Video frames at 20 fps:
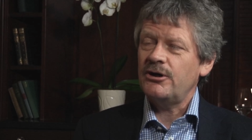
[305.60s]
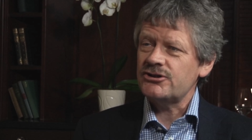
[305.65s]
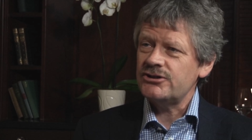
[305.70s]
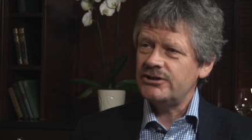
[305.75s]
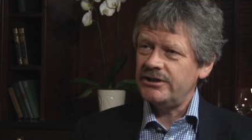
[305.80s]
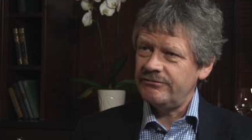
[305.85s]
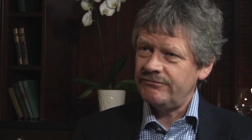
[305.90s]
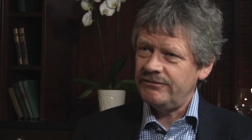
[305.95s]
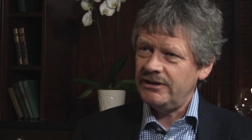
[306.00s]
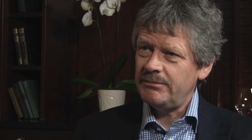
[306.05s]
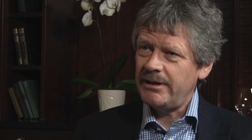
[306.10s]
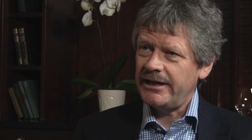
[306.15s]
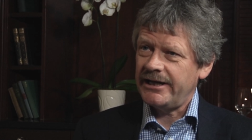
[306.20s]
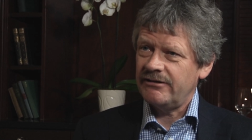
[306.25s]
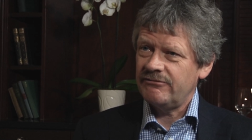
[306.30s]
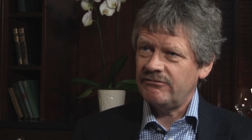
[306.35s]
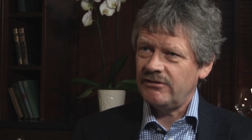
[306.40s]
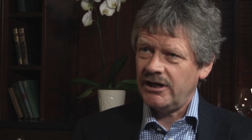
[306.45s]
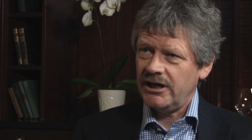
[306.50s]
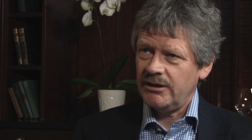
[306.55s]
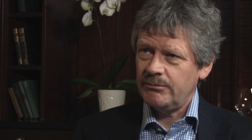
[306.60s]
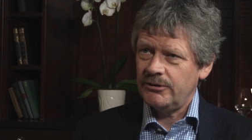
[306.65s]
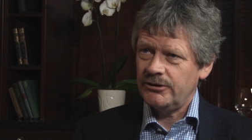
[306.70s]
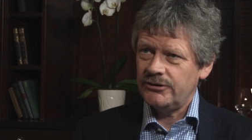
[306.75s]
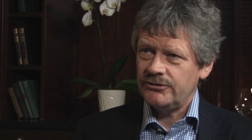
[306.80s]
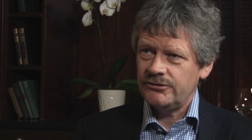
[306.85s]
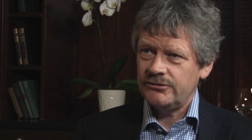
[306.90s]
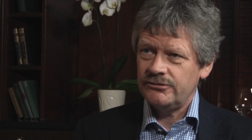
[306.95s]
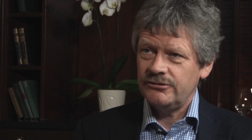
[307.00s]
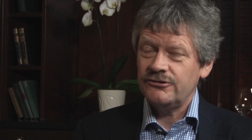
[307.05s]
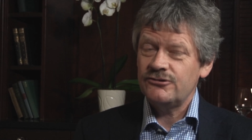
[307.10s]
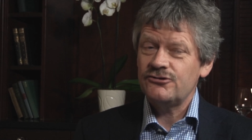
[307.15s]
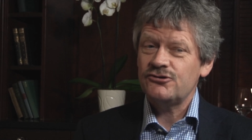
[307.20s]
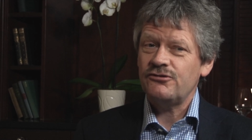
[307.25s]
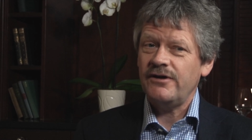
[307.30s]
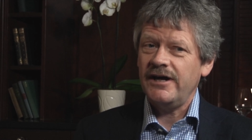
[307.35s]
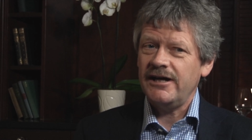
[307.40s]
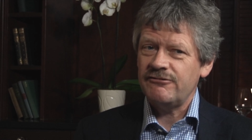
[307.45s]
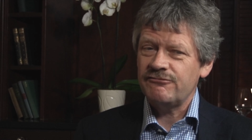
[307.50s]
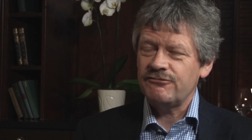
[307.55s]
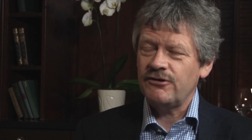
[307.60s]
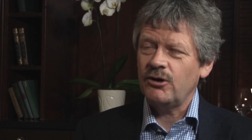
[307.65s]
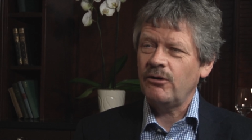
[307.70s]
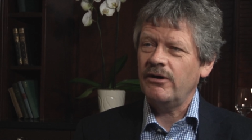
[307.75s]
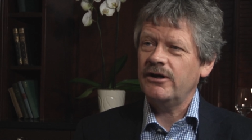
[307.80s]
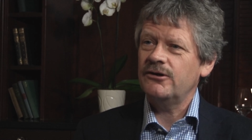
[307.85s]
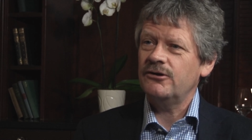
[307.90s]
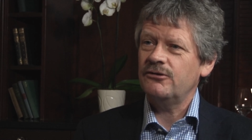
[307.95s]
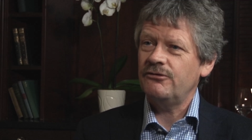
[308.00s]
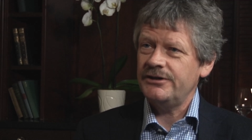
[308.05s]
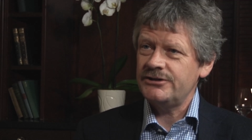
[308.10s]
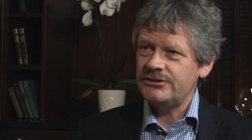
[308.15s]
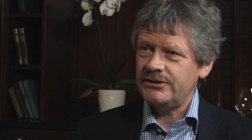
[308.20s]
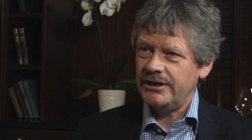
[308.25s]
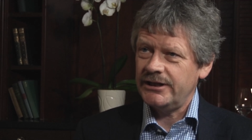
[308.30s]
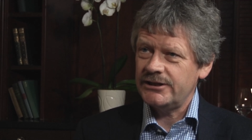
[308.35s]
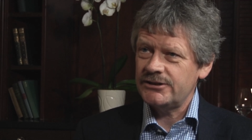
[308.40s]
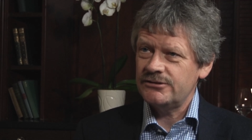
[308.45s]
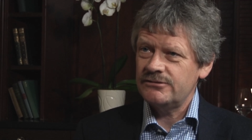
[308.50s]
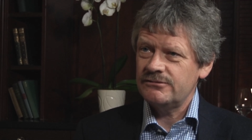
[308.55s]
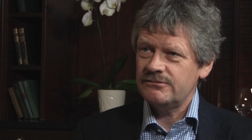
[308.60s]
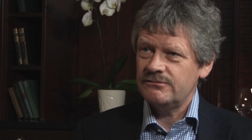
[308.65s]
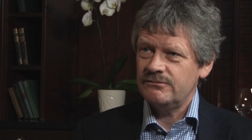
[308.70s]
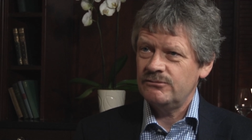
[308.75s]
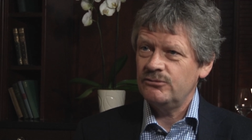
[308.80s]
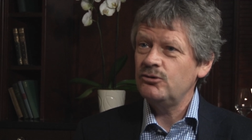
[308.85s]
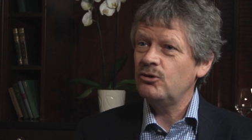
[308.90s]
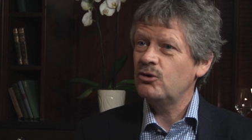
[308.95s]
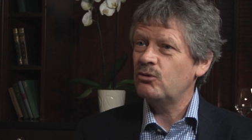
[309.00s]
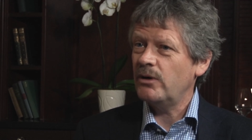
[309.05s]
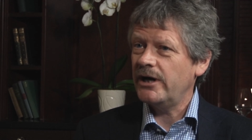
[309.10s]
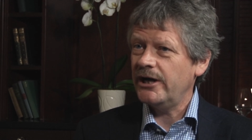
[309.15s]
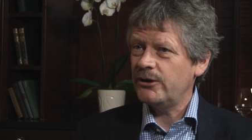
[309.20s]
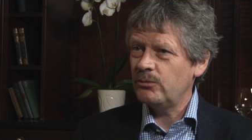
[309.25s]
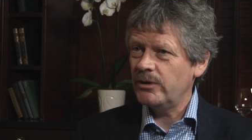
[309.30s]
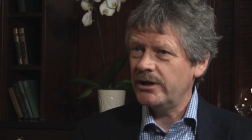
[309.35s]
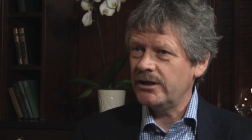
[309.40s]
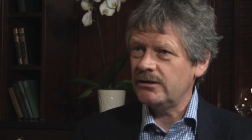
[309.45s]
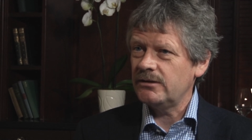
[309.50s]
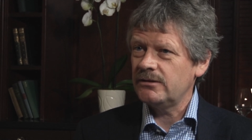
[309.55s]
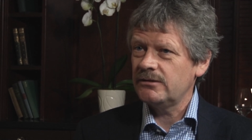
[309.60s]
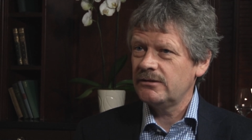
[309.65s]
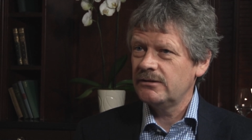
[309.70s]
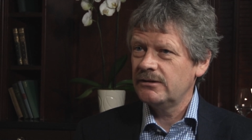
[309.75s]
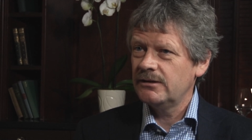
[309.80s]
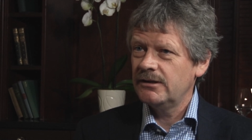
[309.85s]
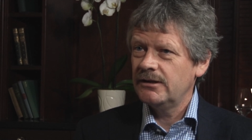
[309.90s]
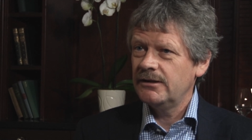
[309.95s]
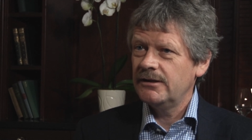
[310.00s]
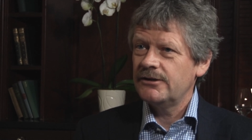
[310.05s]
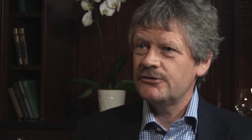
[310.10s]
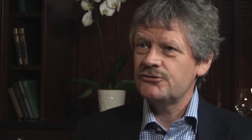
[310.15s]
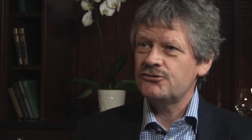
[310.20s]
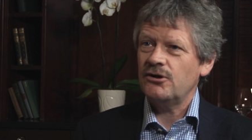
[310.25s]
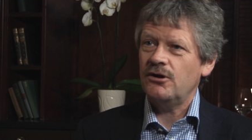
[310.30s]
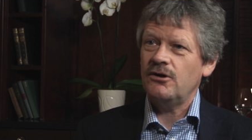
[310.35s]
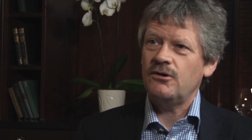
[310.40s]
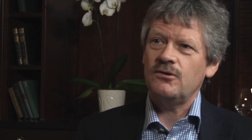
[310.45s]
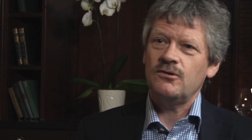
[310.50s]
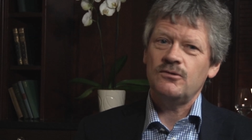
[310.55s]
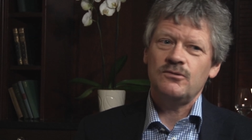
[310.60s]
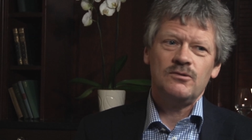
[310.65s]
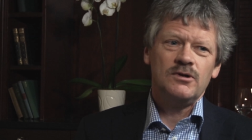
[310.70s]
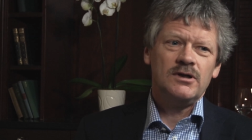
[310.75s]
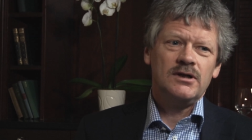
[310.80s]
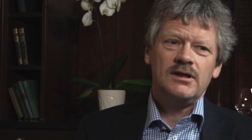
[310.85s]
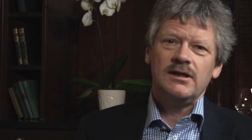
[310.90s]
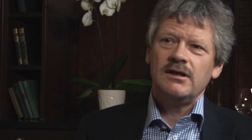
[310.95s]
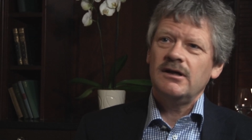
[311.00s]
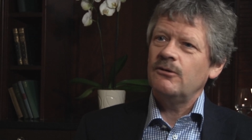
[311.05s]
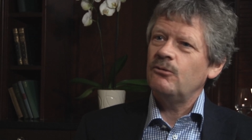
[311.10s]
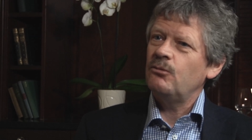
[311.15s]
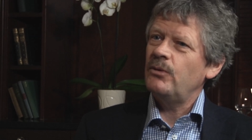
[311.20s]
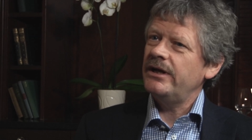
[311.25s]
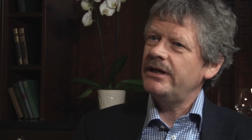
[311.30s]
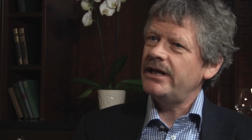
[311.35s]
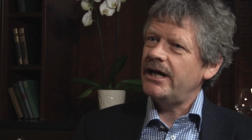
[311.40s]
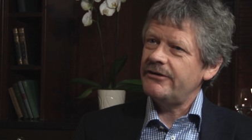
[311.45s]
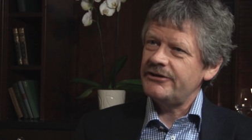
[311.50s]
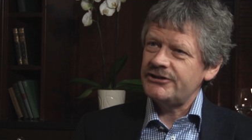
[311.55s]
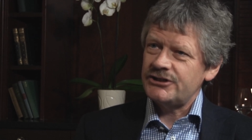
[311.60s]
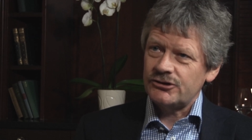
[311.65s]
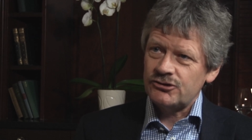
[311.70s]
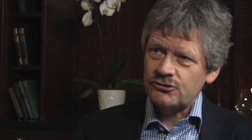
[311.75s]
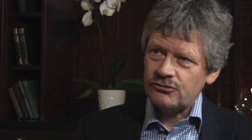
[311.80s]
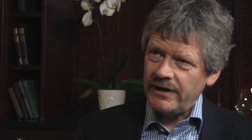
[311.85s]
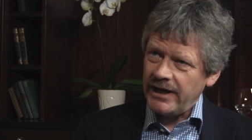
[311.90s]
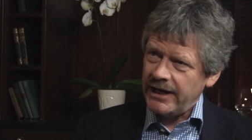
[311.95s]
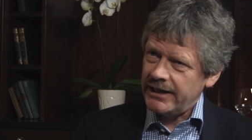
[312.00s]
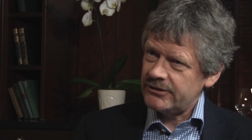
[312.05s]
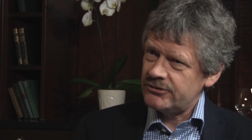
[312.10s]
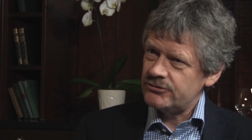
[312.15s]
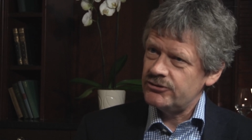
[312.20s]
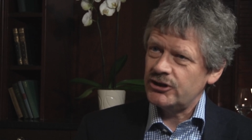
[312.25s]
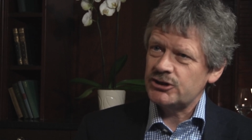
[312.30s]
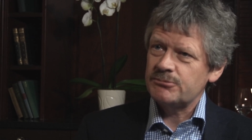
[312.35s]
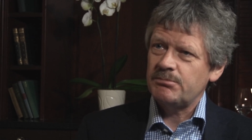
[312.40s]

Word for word: a positive feedback environment, the trend following heuristics do quite well. So when there is a trend